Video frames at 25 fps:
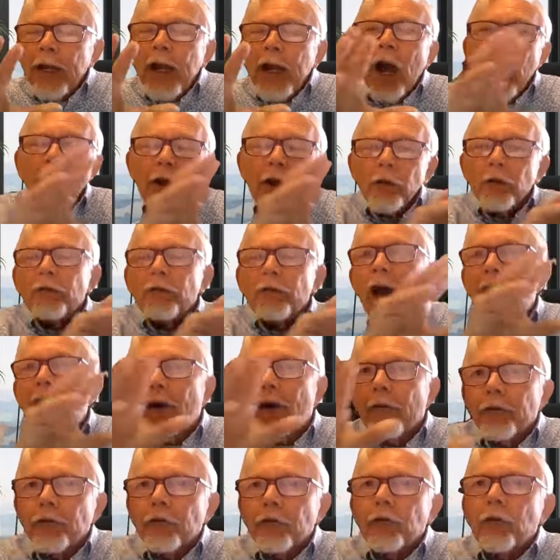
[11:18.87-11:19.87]
And they
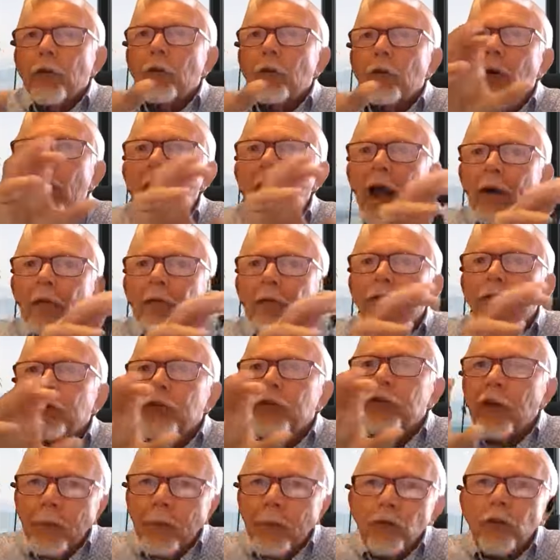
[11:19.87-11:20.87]
kind of have
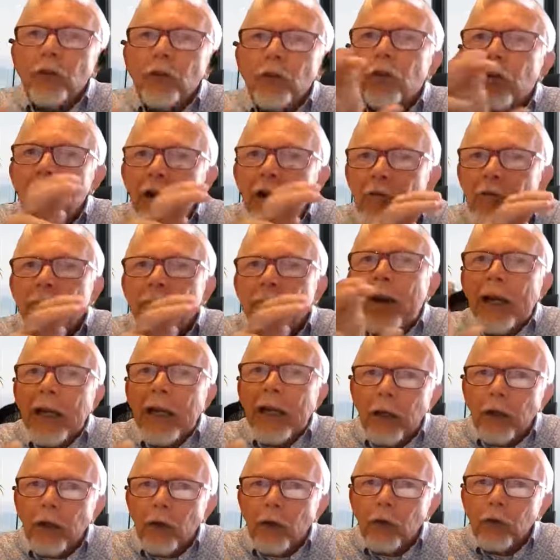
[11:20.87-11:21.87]
to have some
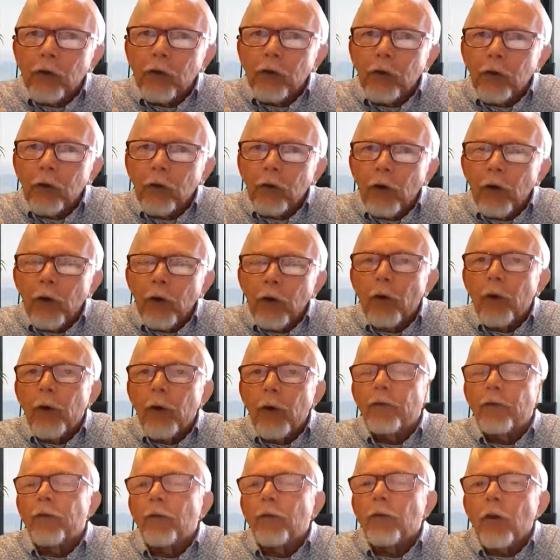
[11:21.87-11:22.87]
degree of
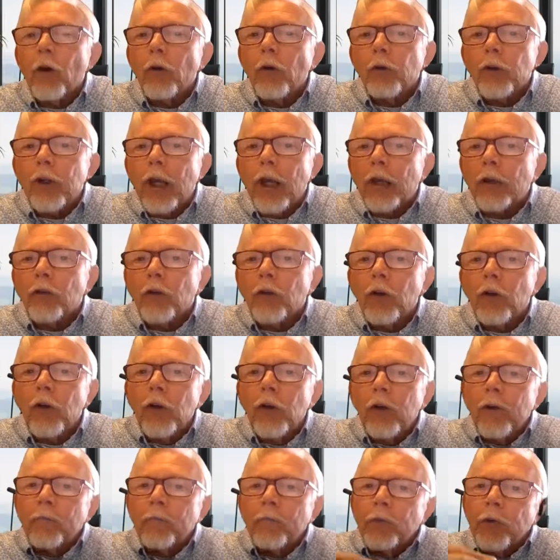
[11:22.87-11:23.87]
balance. If you
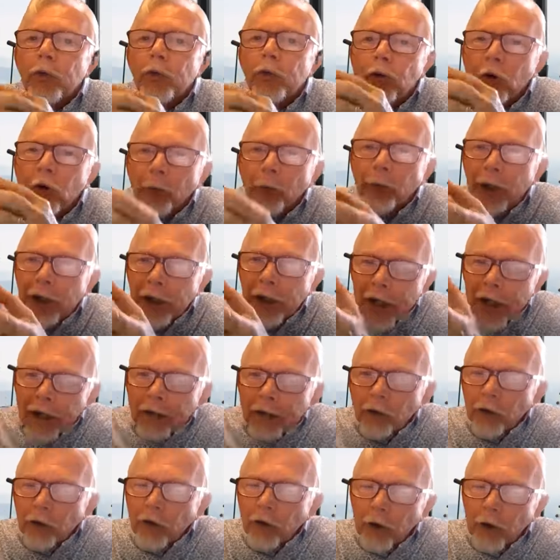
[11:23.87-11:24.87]
don't get
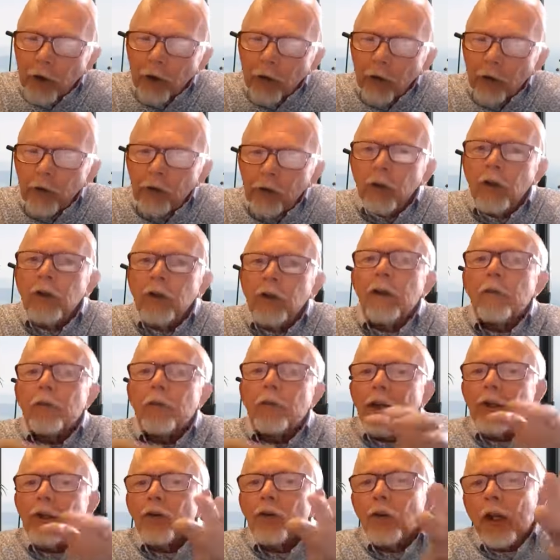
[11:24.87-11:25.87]
group
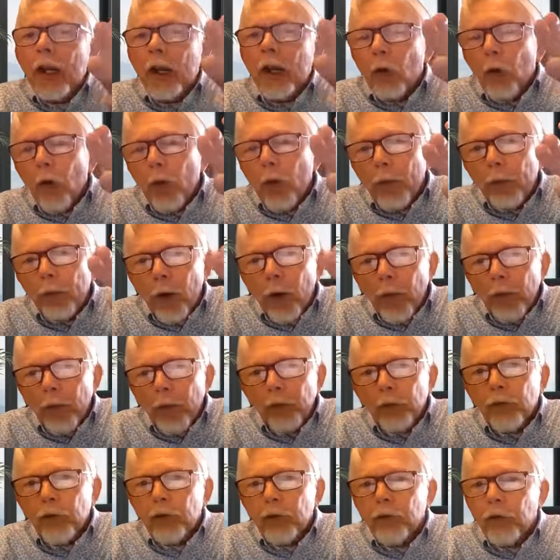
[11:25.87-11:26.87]
connectedness, then you get
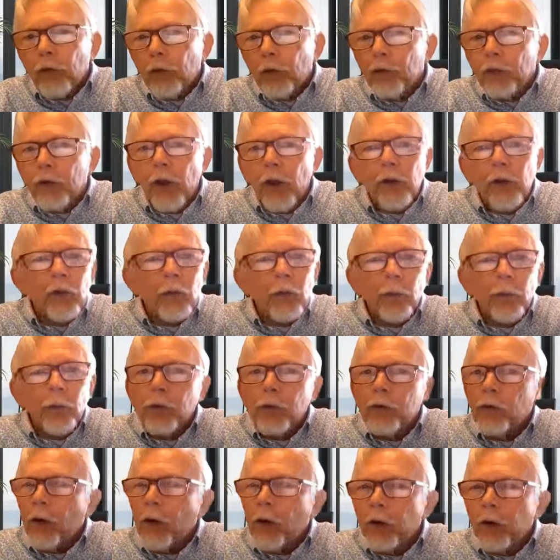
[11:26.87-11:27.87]
all the problems
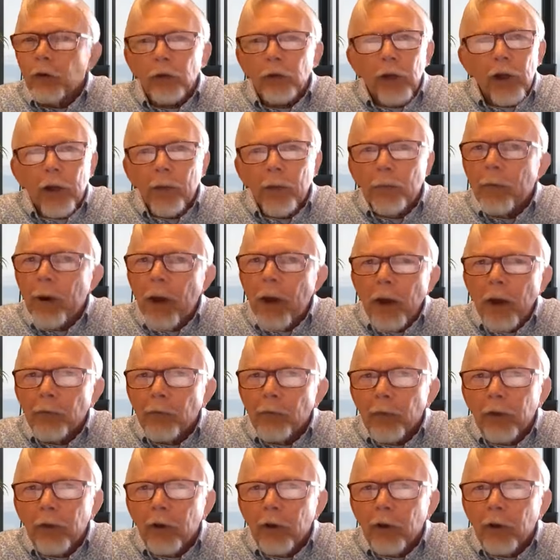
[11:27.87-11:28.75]
associated with solitary